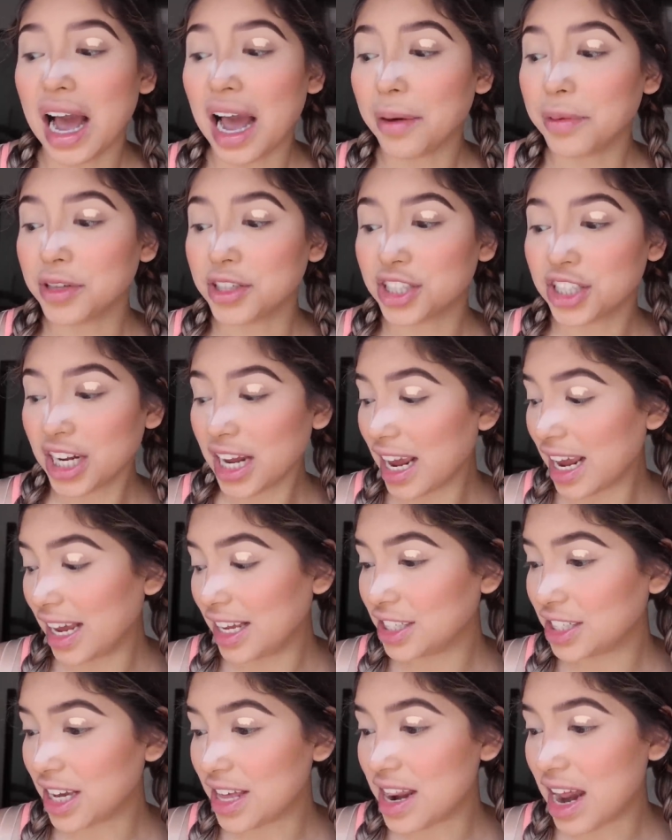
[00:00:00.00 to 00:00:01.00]
I would
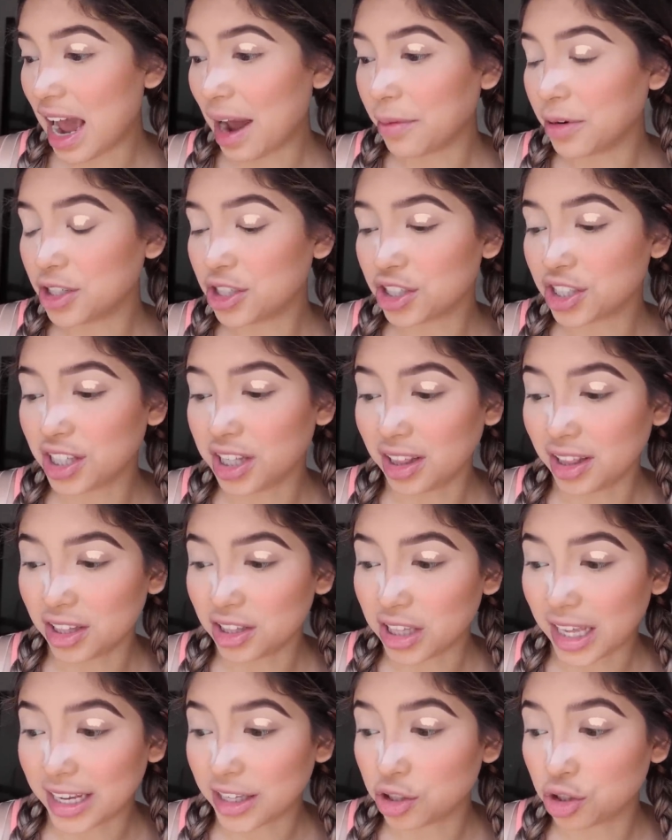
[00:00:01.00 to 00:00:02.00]
change and I would just
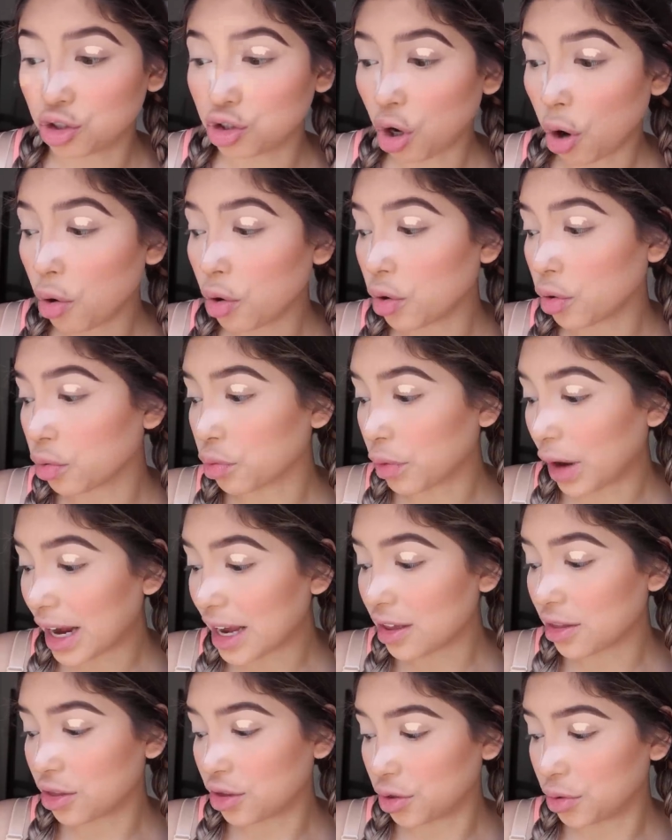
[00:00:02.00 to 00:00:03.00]
like soak
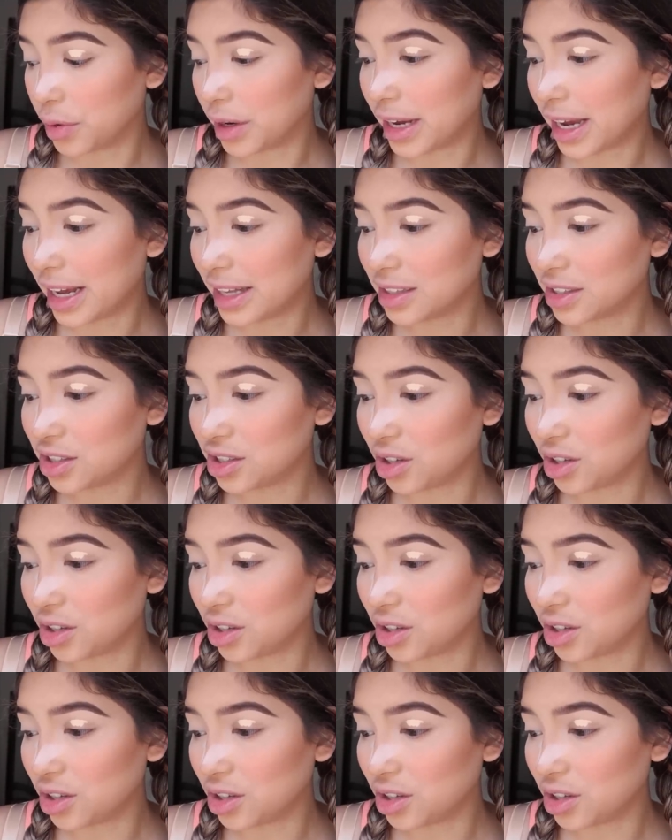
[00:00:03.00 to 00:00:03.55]
right through again.